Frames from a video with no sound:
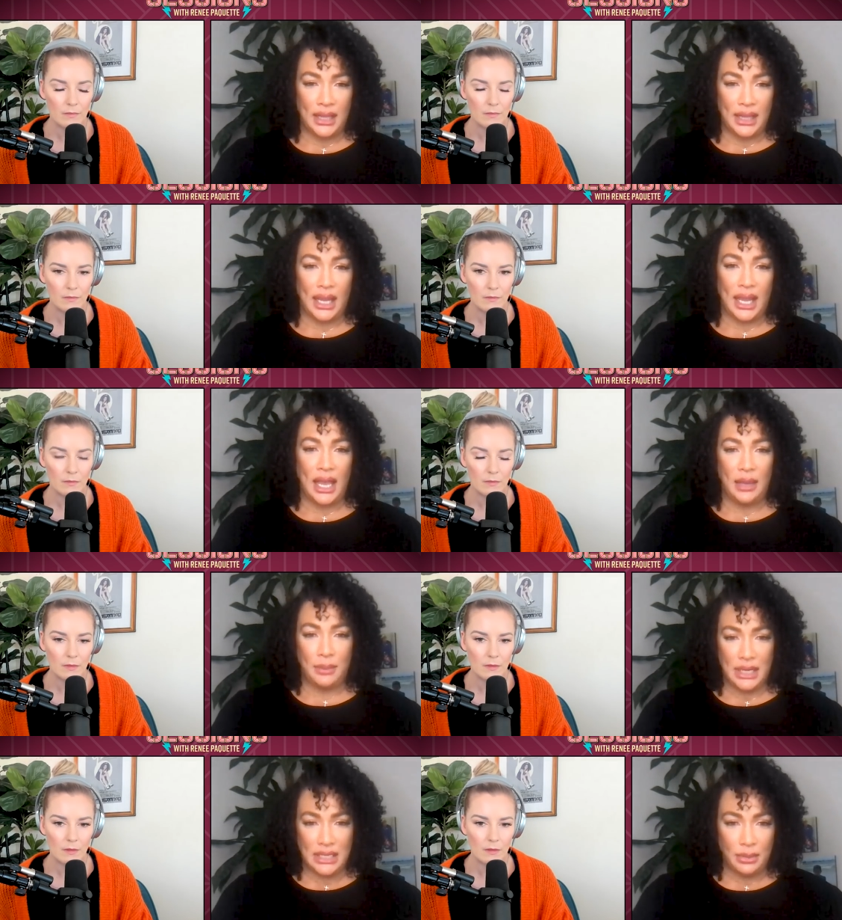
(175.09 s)
Speaker 1: Like I had
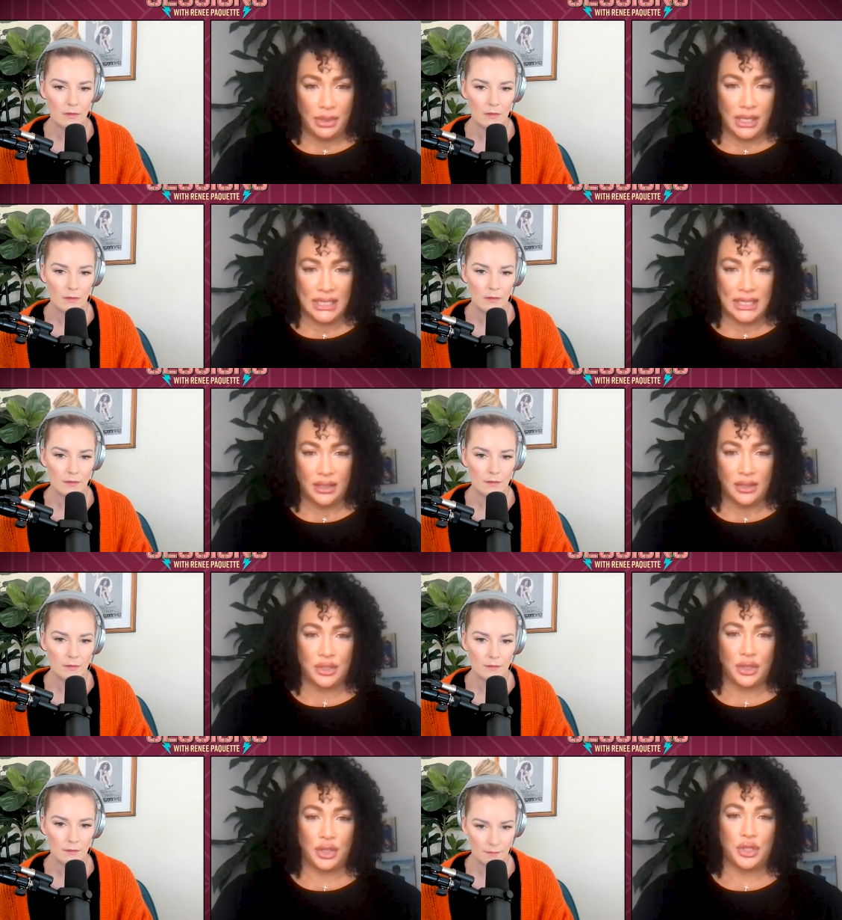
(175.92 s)
my double A C L
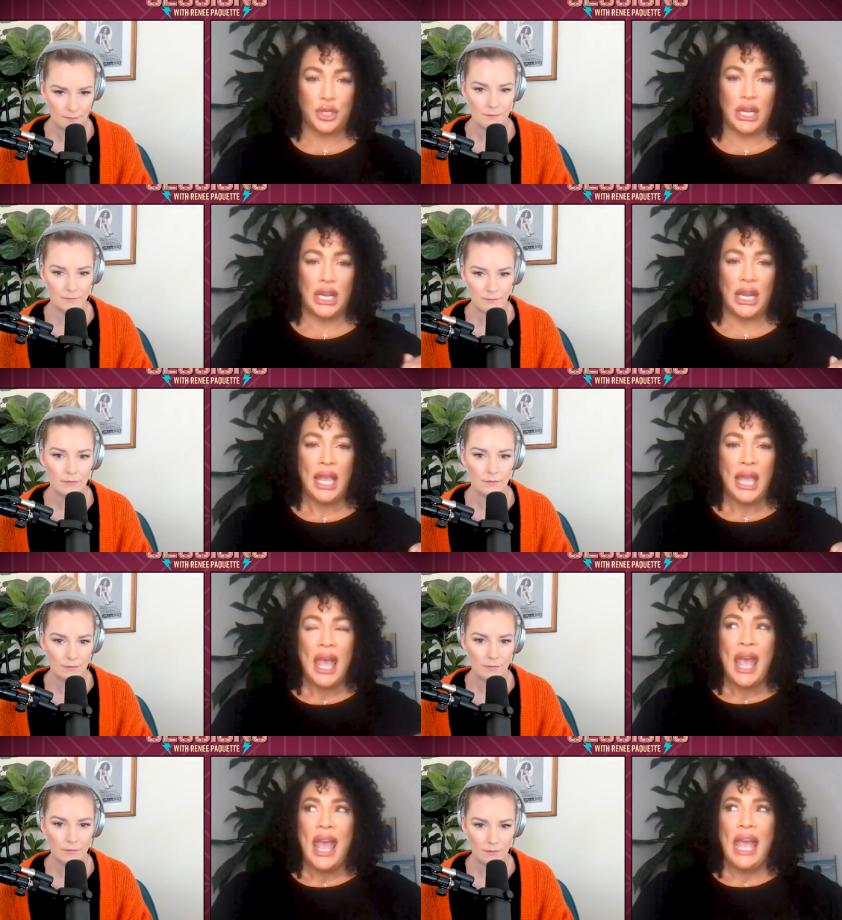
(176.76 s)
surgery
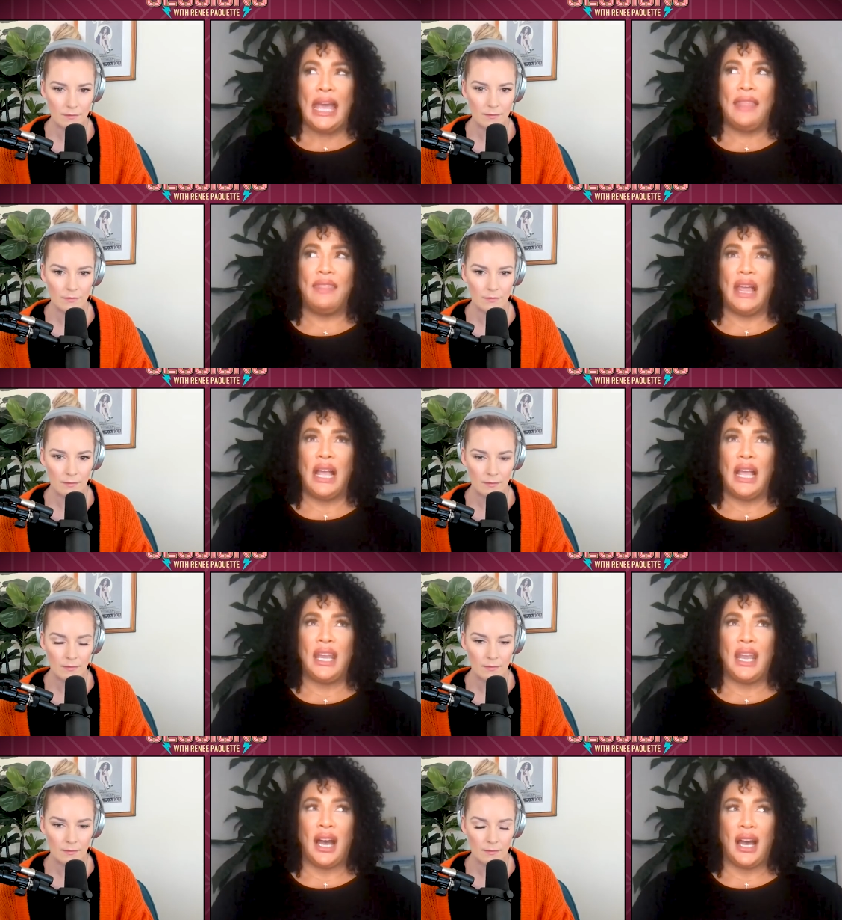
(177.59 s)
and
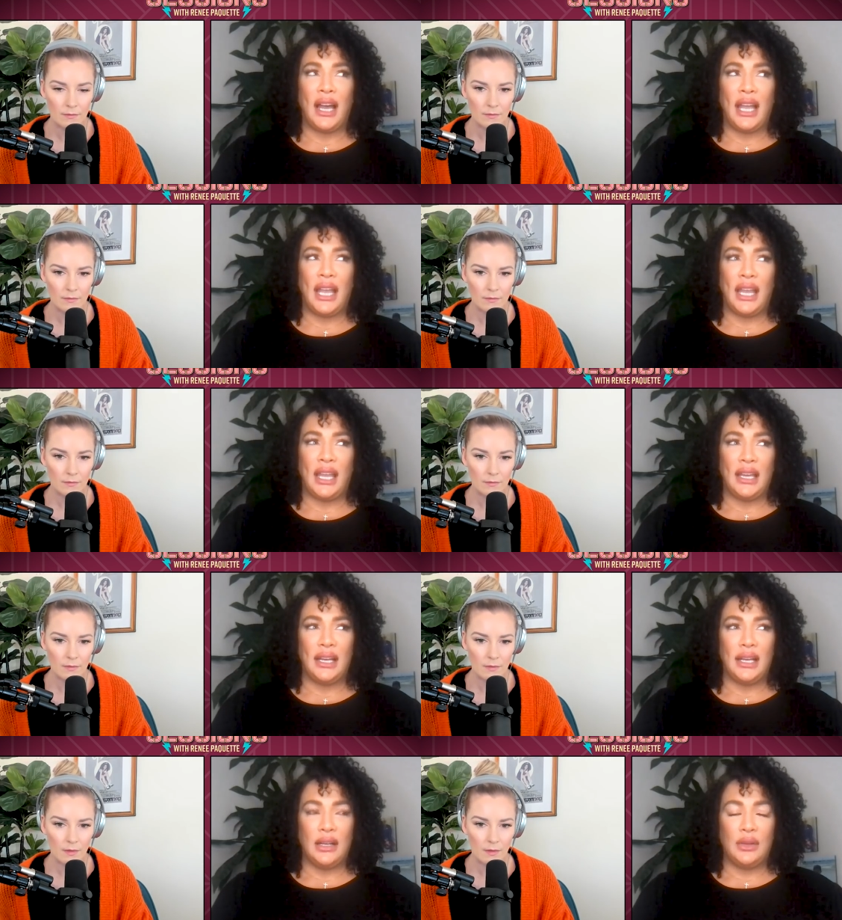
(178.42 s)
then I
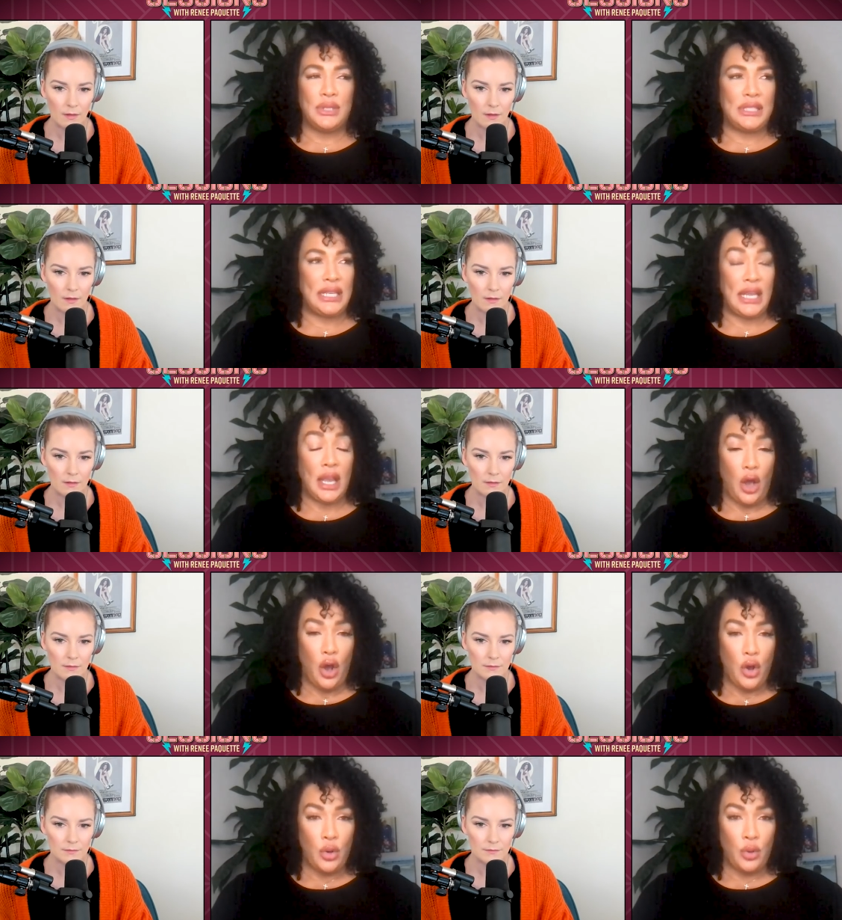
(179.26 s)
was sitting at
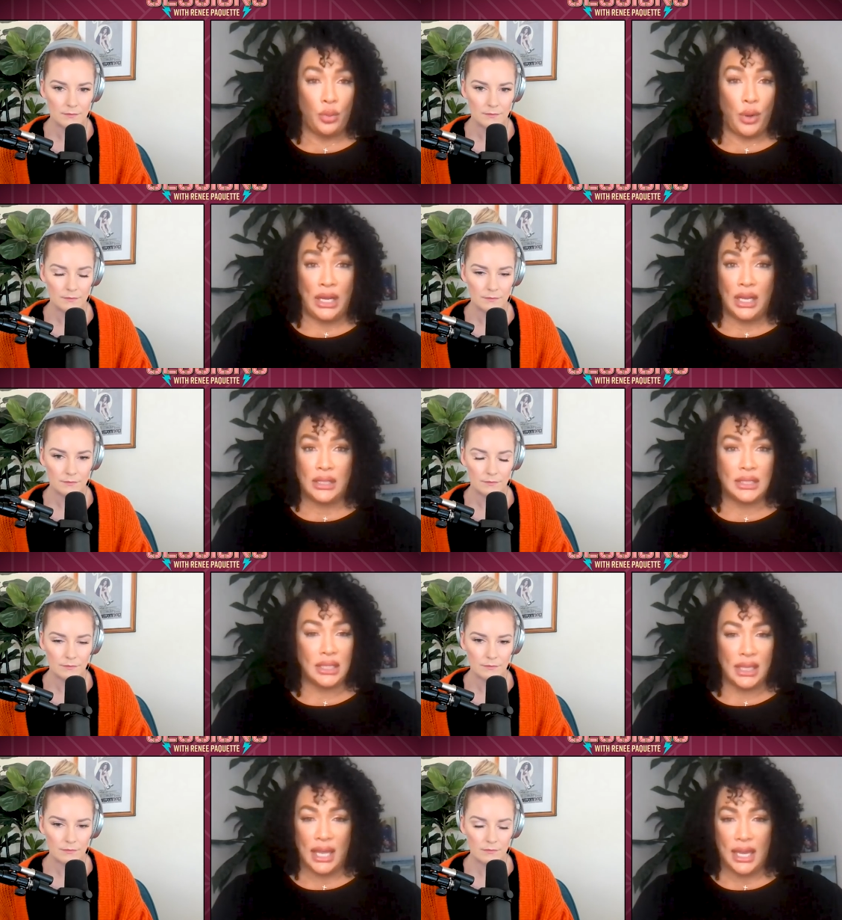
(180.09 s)
home waiting to
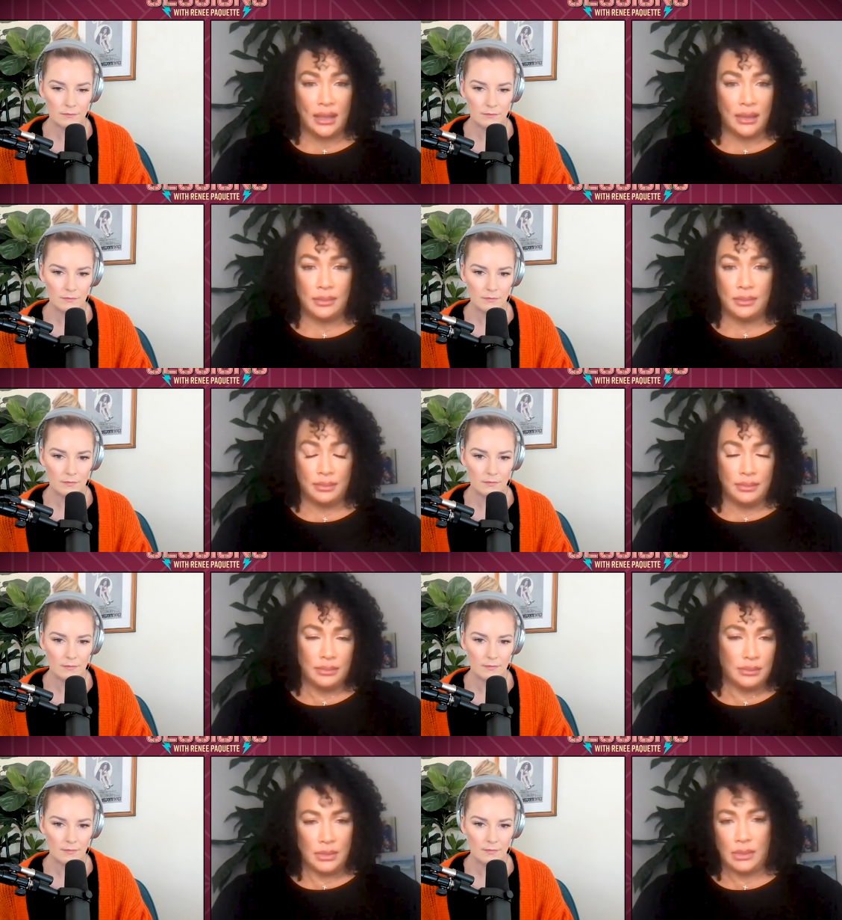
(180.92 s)
like
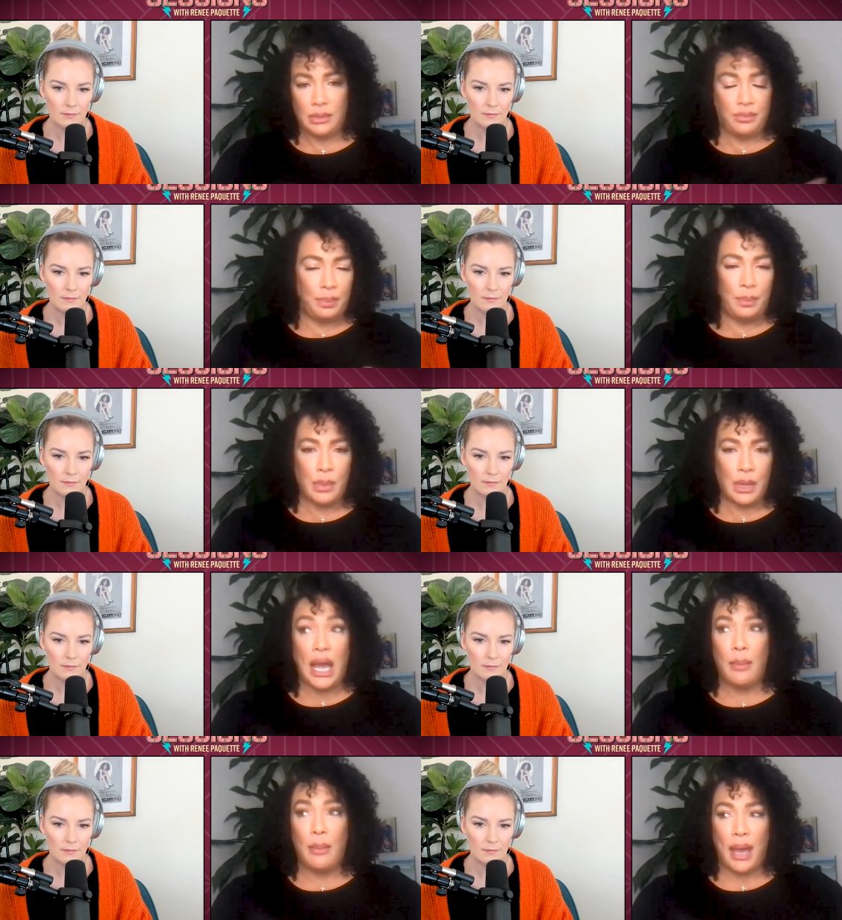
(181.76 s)

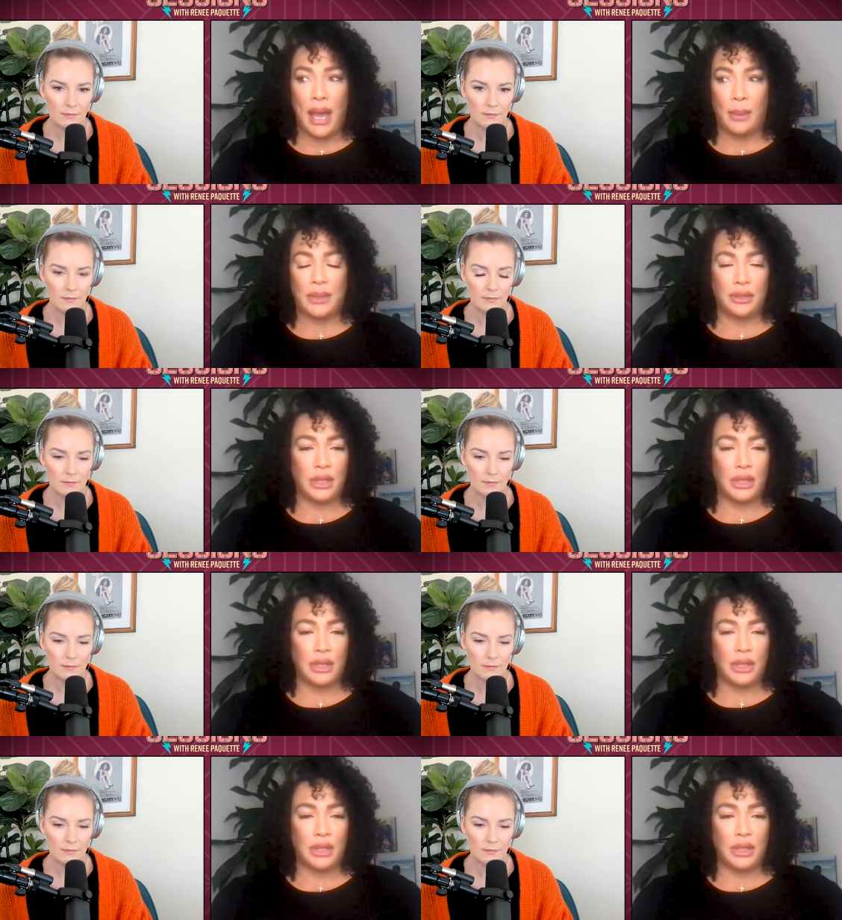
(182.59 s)
come back, but they're